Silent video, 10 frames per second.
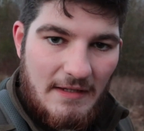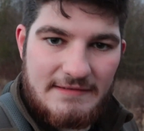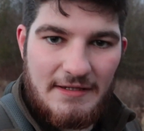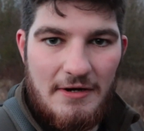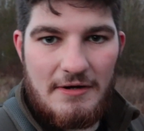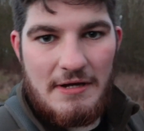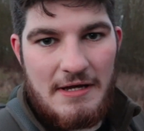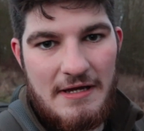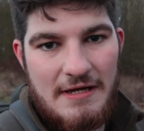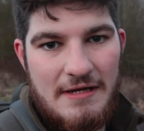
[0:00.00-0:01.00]
So,
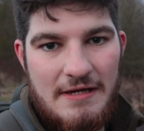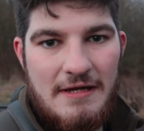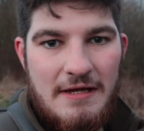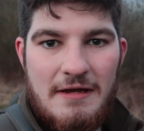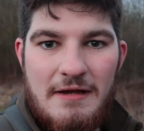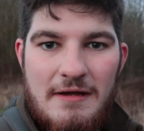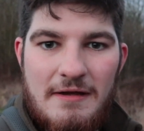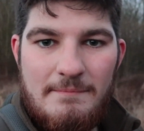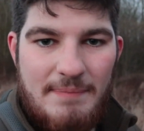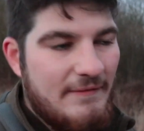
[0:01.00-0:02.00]

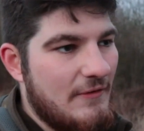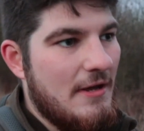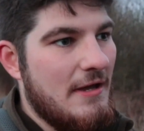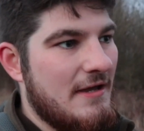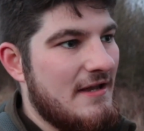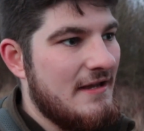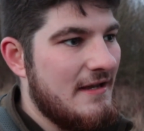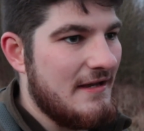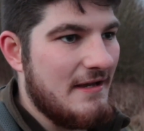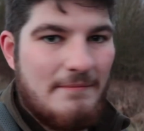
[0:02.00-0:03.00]
bit of a
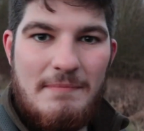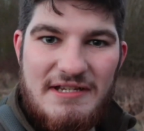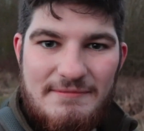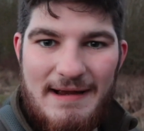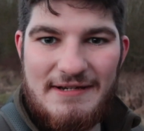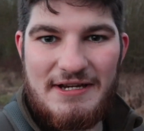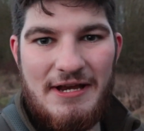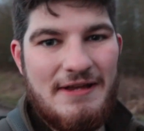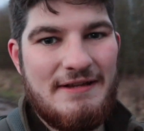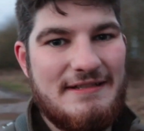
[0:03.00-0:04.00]
mishmash
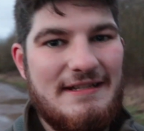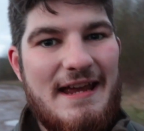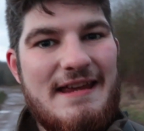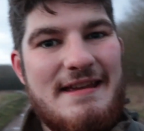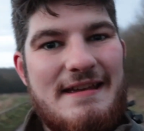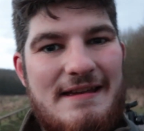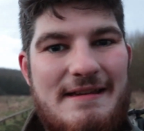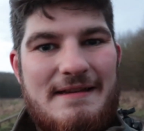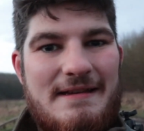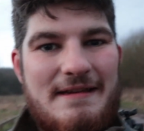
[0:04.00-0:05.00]
today,
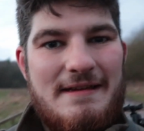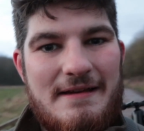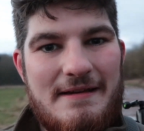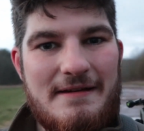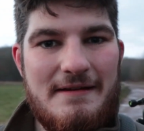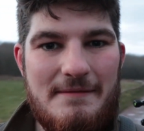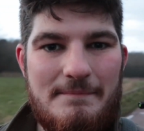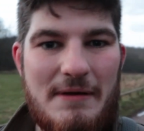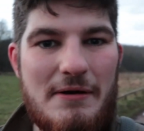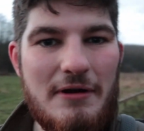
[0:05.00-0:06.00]

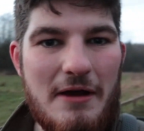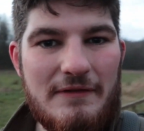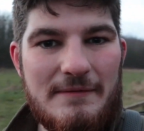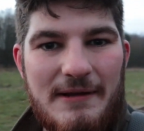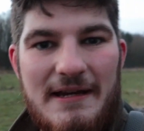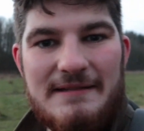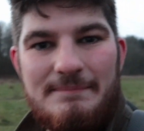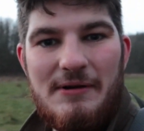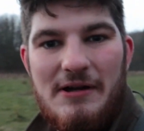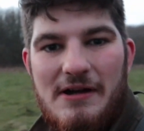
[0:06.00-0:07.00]
bit all over the place,
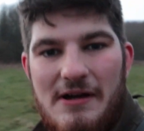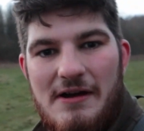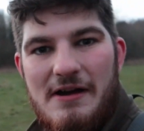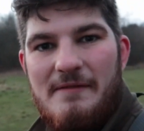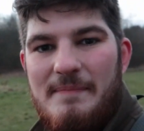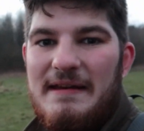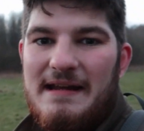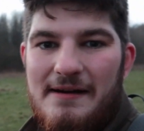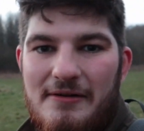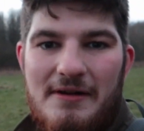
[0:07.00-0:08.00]
but I've been
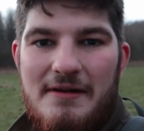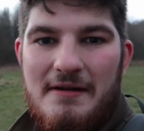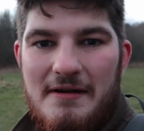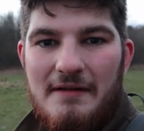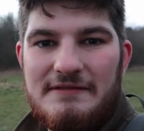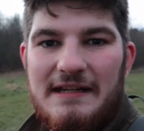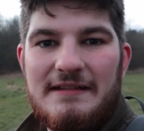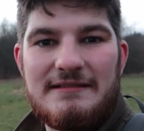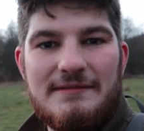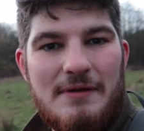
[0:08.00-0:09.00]
out, I've
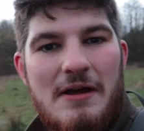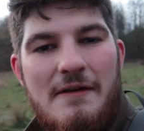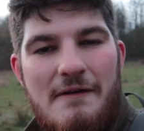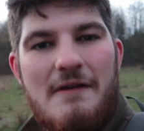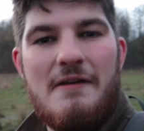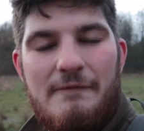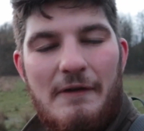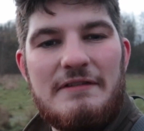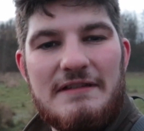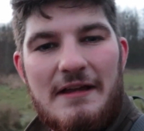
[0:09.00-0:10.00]
taken some
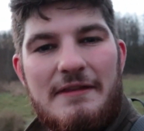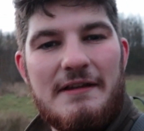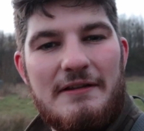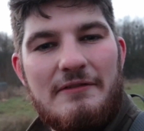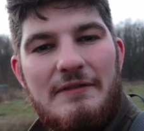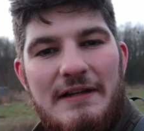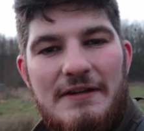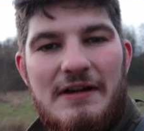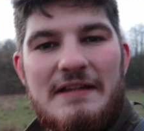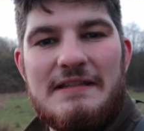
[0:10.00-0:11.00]
photos that I think look really
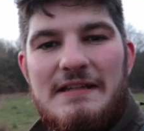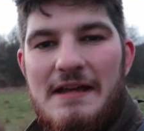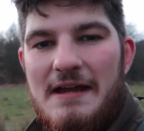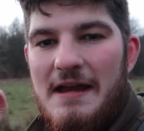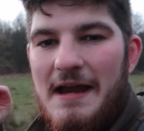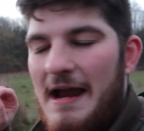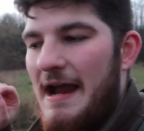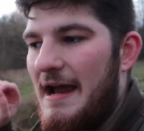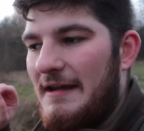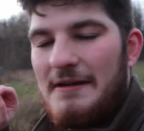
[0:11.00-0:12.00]
nice,
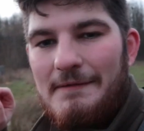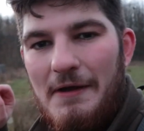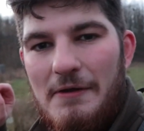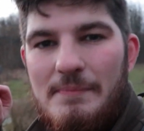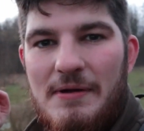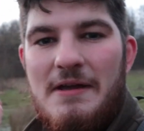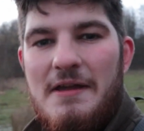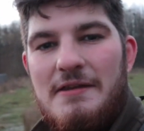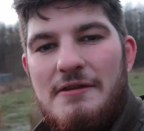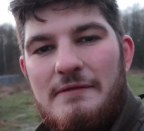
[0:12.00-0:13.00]
and I hope
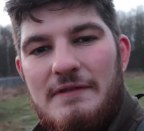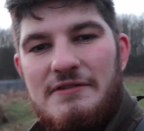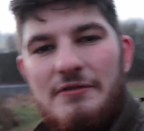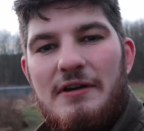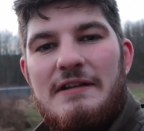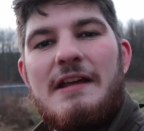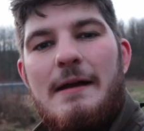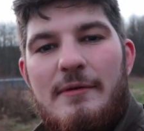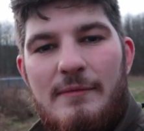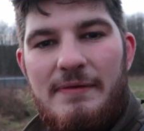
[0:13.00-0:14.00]
you've enjoyed
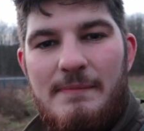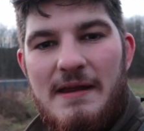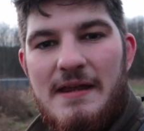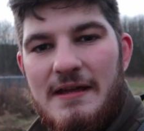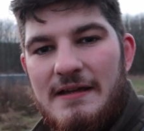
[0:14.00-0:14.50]
coming with me.